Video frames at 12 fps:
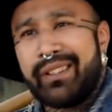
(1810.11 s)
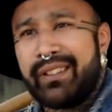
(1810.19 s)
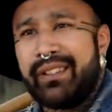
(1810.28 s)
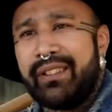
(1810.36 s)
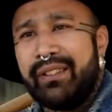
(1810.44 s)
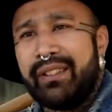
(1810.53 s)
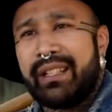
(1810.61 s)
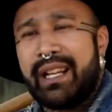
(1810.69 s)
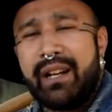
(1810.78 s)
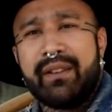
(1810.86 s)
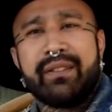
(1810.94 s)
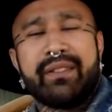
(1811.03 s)
You know, like,
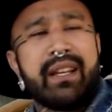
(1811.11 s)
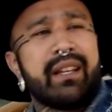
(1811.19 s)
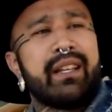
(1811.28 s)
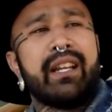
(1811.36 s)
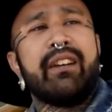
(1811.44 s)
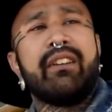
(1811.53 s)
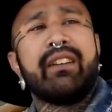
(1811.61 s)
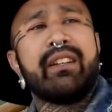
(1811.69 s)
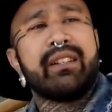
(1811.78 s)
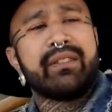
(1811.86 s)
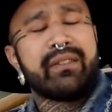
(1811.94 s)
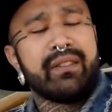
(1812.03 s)
how is that carrying
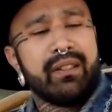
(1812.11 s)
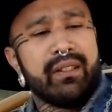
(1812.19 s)
us